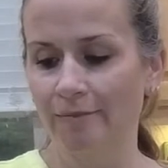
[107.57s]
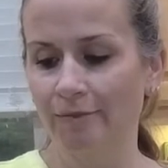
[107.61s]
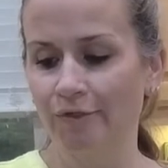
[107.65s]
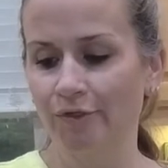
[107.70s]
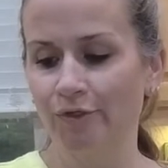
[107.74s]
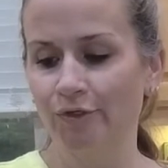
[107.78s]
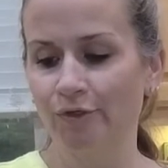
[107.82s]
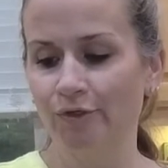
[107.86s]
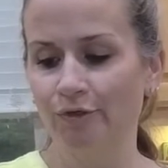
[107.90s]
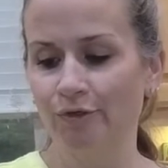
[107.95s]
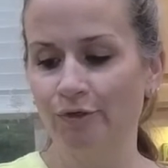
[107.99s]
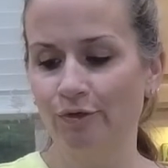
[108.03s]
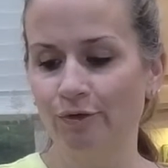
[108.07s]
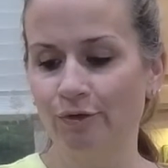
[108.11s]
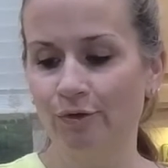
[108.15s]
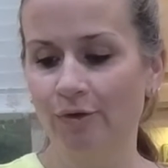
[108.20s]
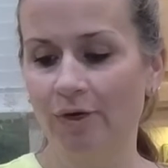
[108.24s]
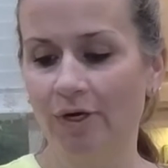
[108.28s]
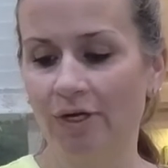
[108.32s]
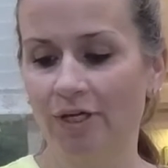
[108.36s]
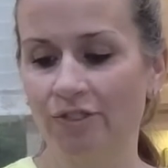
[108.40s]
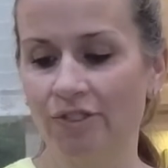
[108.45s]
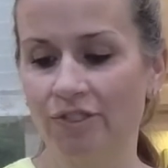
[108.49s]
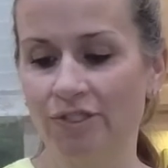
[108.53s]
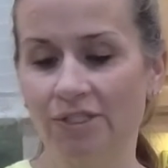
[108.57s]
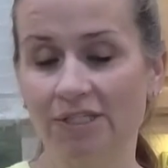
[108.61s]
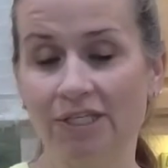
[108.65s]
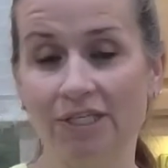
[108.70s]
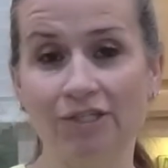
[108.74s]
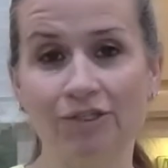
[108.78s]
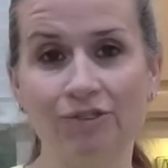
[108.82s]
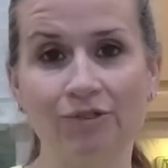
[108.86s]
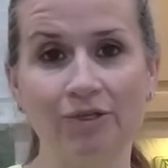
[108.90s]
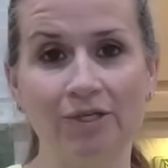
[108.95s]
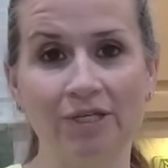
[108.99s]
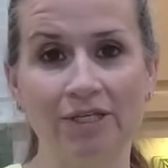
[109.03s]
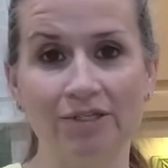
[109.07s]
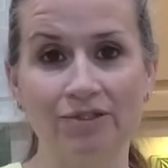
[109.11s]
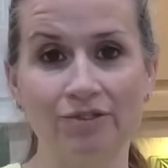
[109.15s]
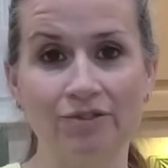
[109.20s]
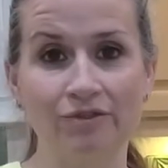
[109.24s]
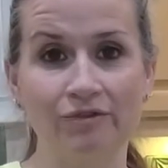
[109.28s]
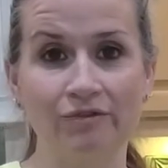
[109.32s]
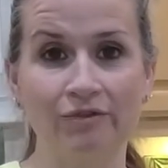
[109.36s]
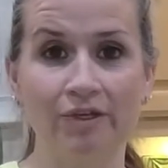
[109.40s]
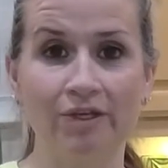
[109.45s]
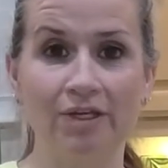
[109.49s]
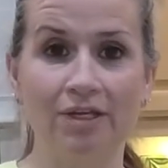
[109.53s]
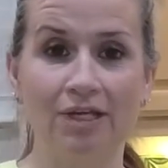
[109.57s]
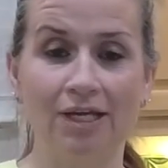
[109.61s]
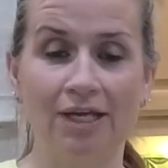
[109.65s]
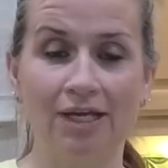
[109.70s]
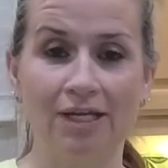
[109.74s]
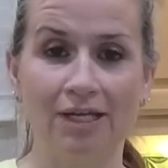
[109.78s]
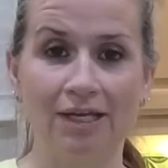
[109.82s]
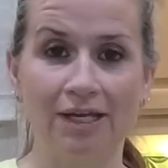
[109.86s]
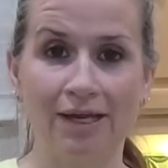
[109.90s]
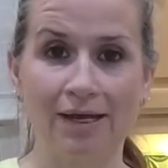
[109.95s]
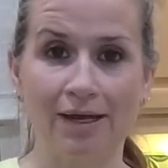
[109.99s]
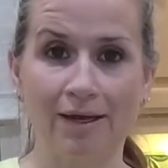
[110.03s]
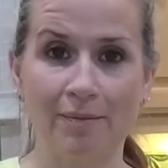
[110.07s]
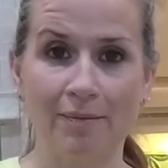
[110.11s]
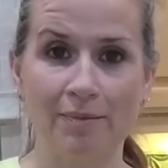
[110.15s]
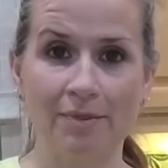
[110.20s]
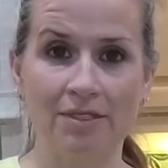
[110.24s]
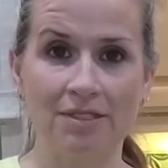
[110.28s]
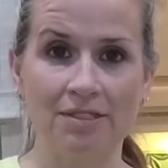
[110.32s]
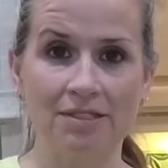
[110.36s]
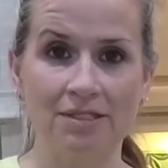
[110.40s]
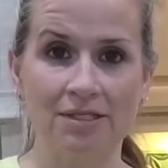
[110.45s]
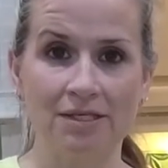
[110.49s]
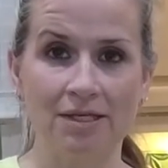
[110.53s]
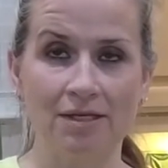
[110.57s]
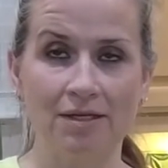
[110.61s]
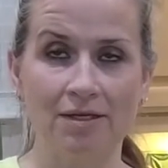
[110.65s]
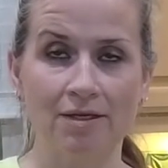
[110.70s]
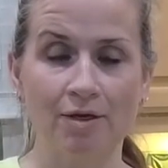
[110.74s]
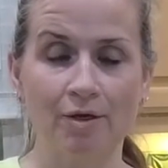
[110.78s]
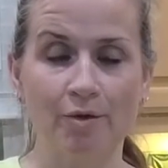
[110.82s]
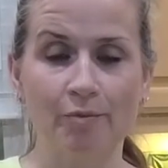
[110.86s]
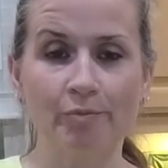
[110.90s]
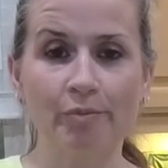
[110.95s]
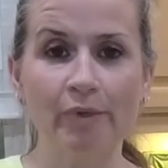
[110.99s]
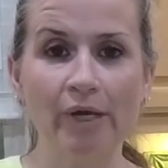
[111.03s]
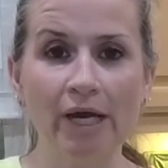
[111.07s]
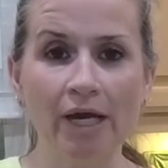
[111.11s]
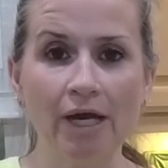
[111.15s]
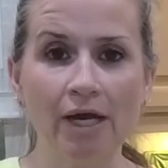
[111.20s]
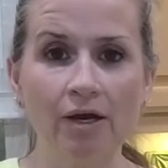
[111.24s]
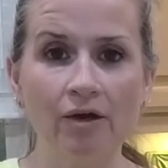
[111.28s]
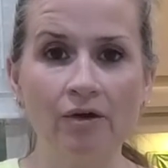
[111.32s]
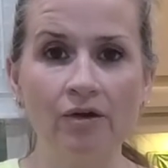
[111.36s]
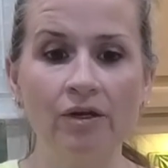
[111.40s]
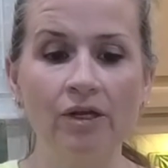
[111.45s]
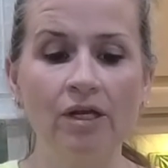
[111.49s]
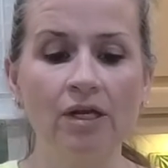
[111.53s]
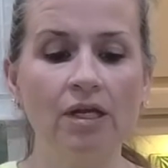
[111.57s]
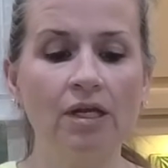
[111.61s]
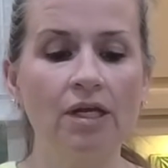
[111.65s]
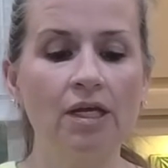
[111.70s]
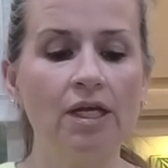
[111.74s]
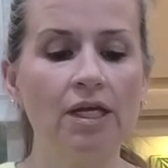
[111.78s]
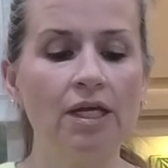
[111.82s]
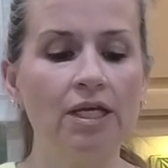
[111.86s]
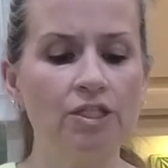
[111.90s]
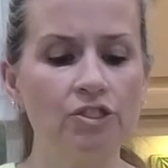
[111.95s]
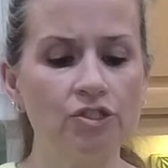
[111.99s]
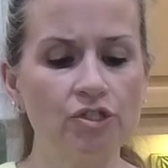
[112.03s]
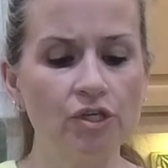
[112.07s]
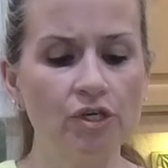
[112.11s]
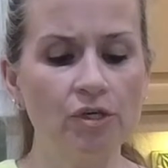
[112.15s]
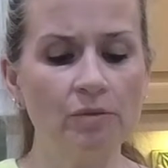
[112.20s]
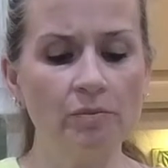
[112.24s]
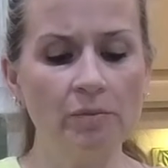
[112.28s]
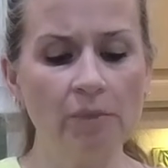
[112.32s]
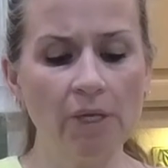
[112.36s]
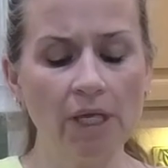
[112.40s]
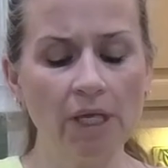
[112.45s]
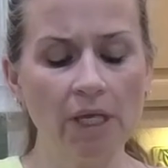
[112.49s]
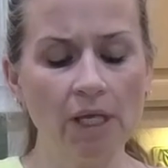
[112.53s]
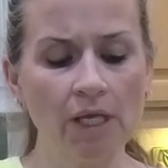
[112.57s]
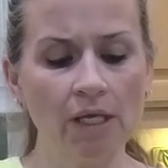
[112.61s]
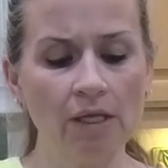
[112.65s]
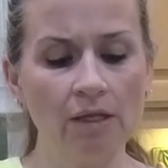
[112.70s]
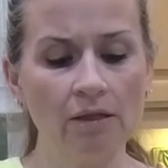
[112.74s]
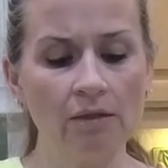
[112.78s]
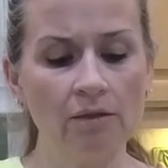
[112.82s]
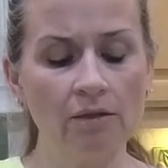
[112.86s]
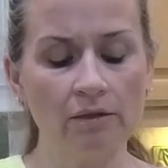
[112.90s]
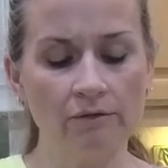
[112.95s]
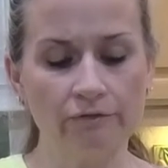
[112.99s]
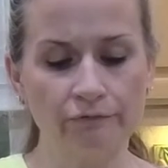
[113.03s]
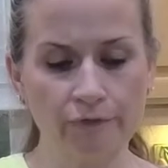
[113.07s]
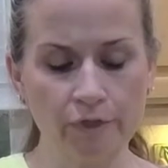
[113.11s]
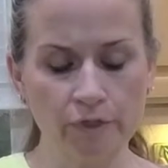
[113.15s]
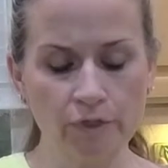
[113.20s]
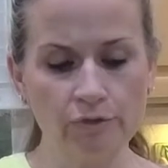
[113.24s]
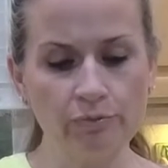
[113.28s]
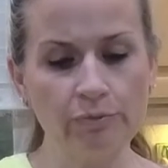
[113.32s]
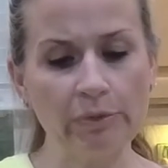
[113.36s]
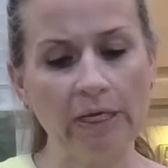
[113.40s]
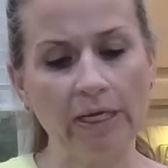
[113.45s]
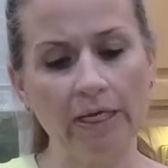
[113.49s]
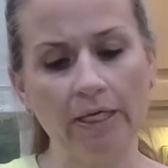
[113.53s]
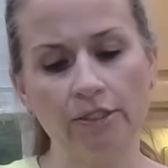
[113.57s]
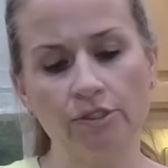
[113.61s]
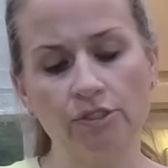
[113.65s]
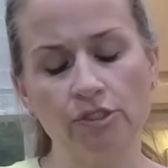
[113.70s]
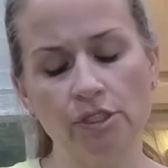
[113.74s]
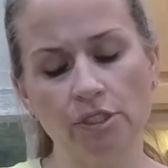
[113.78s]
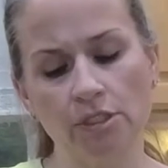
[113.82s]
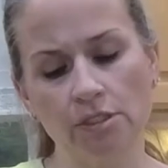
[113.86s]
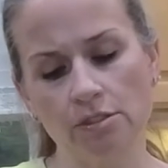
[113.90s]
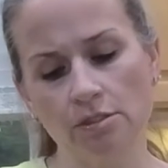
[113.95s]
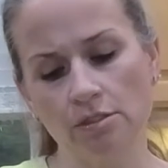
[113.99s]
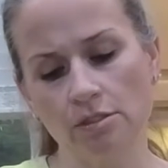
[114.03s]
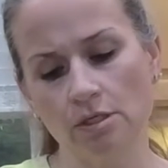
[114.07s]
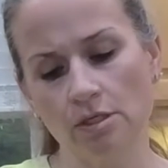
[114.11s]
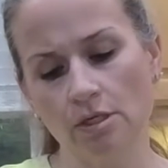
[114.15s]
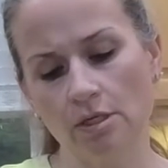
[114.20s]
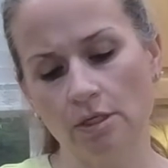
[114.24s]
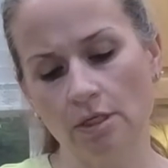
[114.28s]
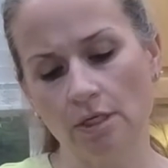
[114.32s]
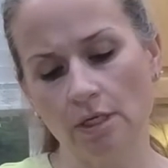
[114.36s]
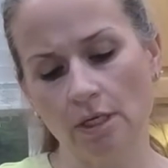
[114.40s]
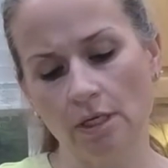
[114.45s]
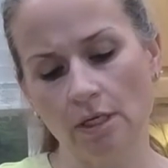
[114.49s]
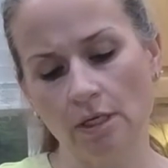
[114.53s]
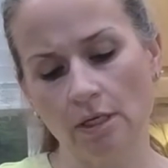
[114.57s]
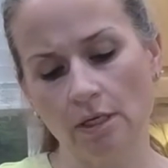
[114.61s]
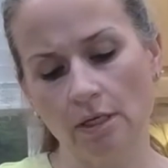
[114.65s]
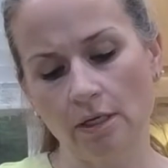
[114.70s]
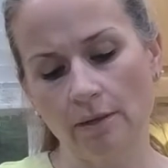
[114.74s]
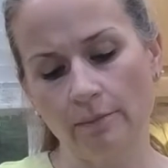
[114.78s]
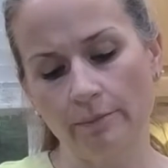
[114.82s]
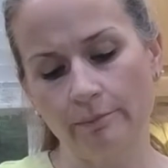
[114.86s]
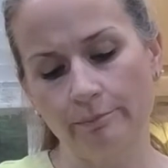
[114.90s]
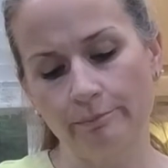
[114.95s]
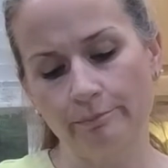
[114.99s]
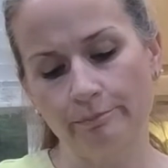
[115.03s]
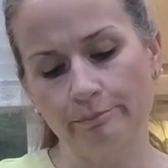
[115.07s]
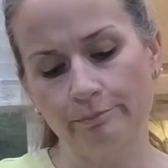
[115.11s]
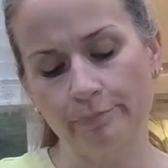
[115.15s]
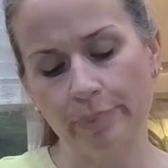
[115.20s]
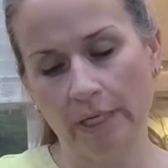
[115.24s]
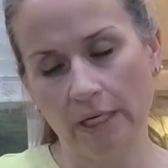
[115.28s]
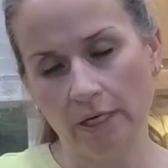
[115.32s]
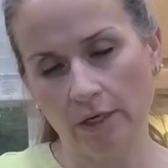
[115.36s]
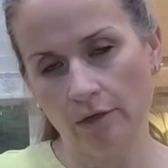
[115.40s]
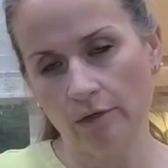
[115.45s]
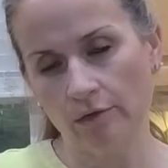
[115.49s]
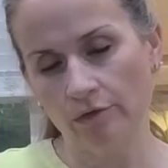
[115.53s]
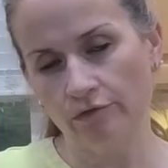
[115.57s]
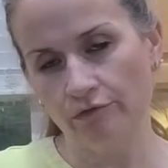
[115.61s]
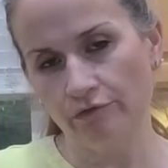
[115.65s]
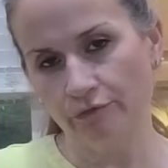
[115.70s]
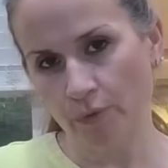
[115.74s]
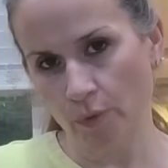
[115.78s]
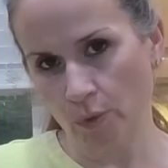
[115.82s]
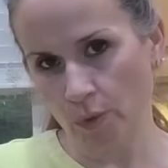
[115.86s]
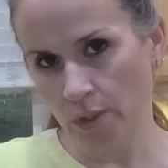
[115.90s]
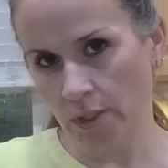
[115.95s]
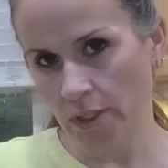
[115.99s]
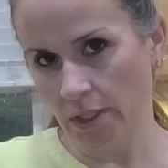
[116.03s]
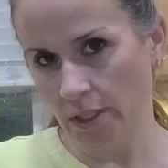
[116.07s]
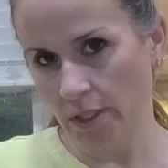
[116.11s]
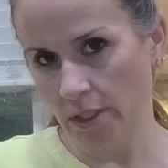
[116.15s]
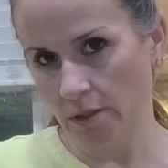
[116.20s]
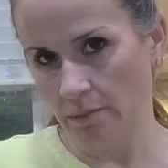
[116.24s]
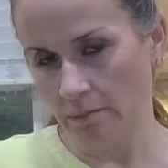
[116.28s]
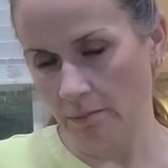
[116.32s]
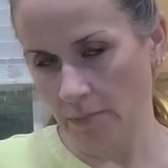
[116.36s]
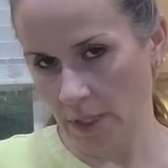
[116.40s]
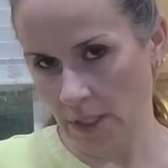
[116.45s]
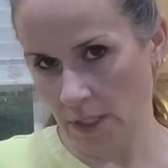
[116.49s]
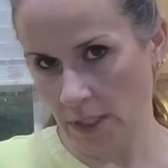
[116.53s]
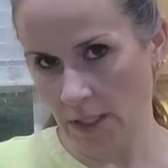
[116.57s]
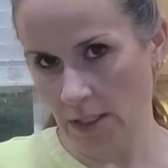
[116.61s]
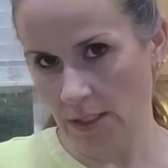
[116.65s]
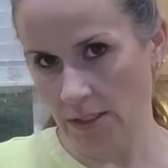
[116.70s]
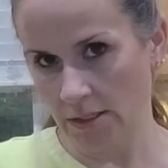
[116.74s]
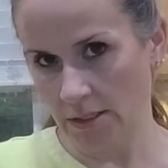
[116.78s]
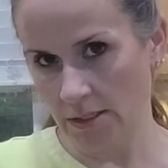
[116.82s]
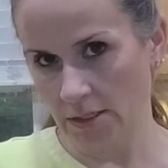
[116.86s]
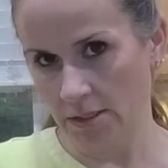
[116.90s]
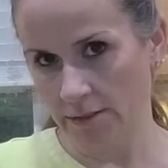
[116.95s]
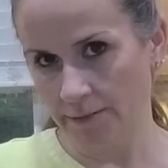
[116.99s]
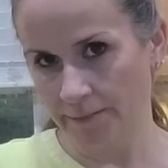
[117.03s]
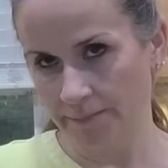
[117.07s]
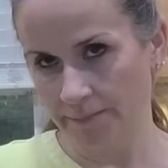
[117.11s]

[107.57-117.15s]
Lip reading: You are just going to do it in sous vide, and it happens in about, it took me, the first batch, it took about 40 minutes